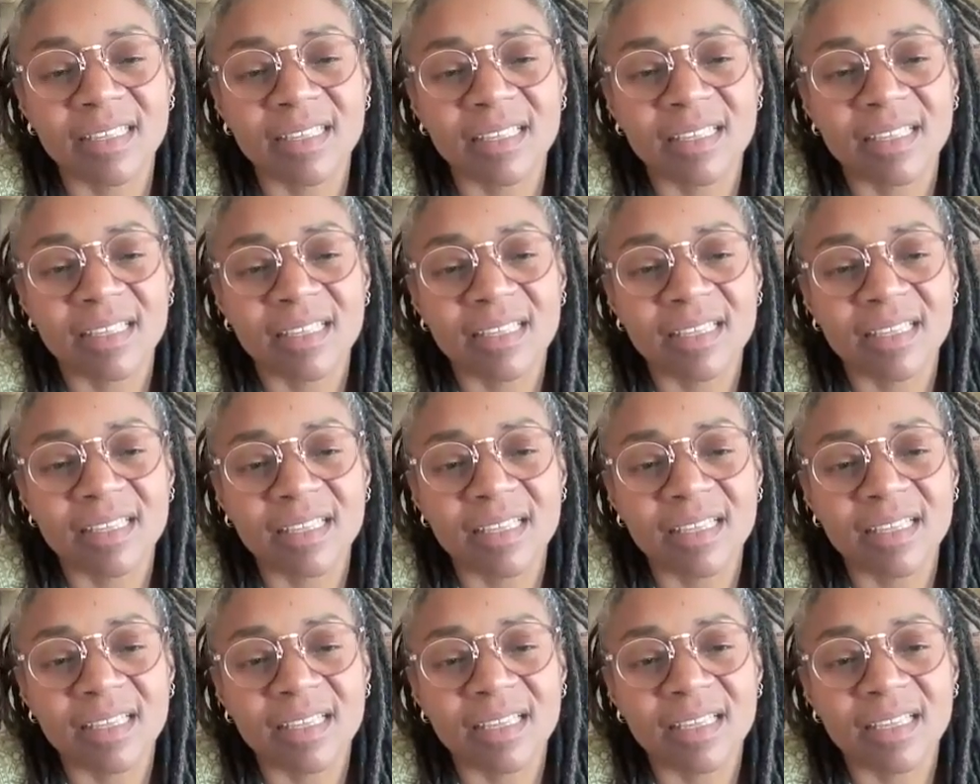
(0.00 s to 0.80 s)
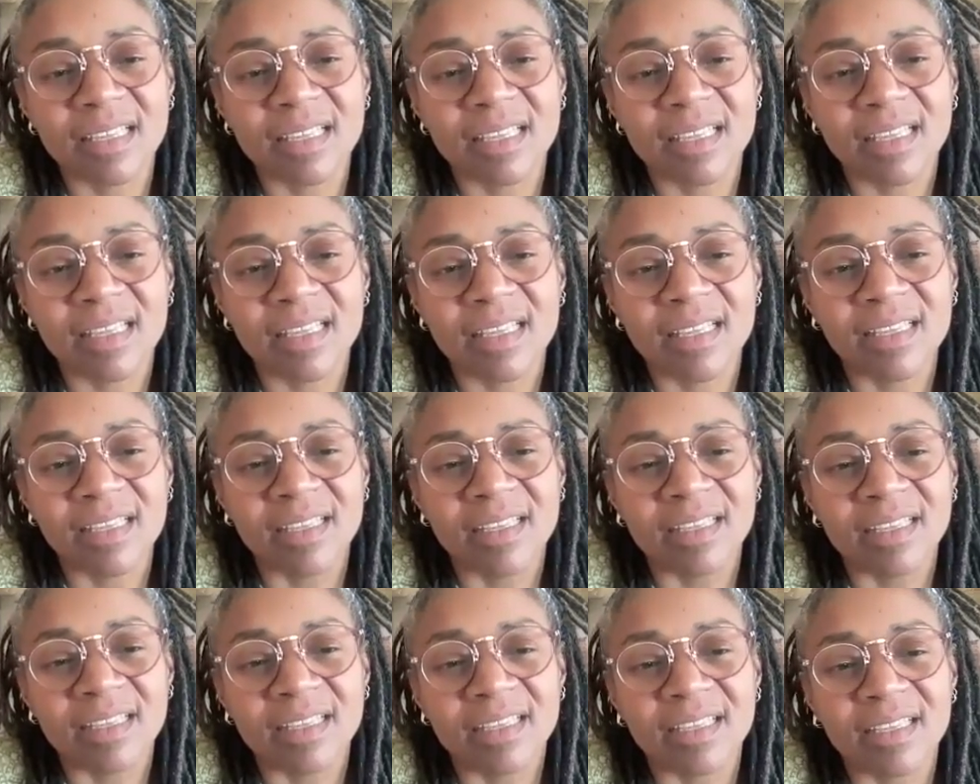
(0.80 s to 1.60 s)

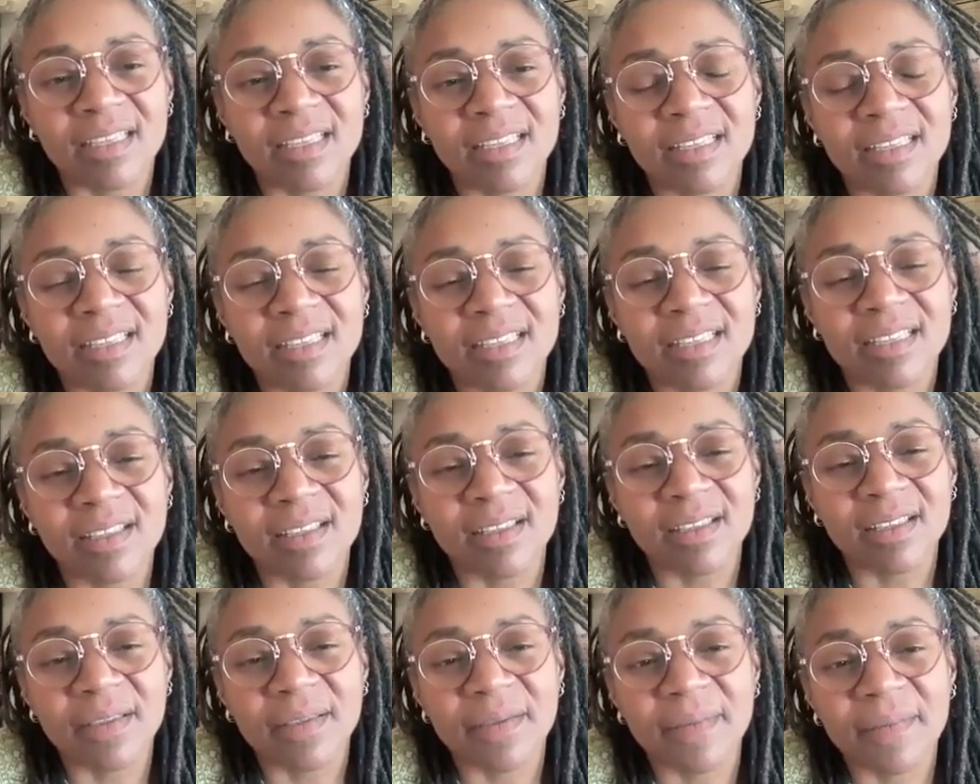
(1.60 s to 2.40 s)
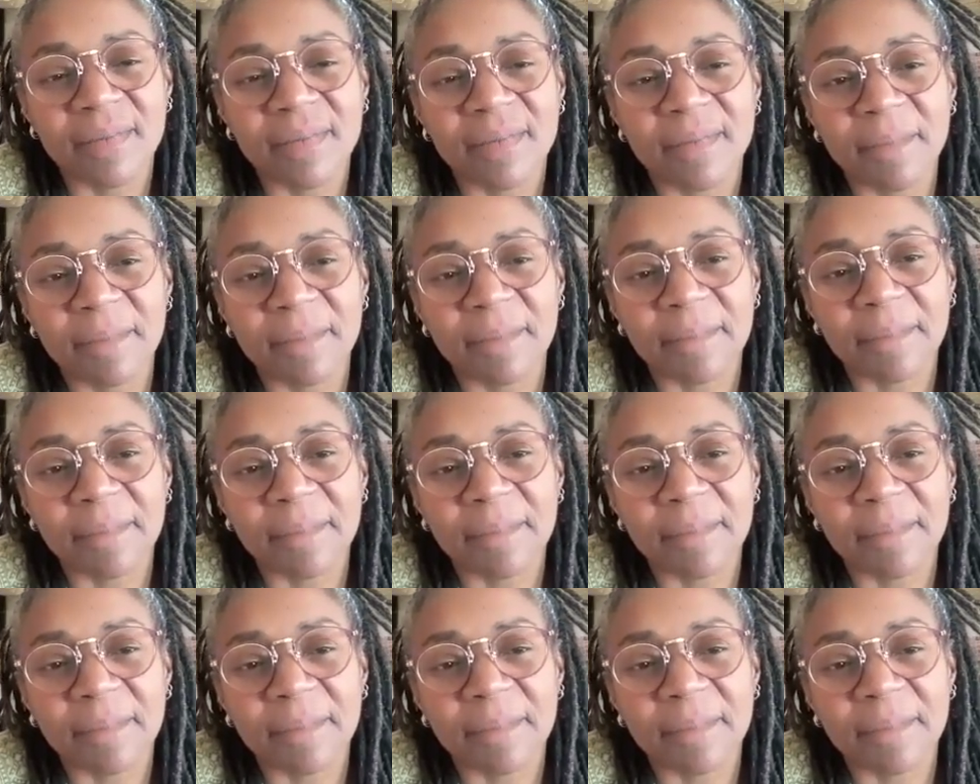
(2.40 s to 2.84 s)
This person isn't speaking.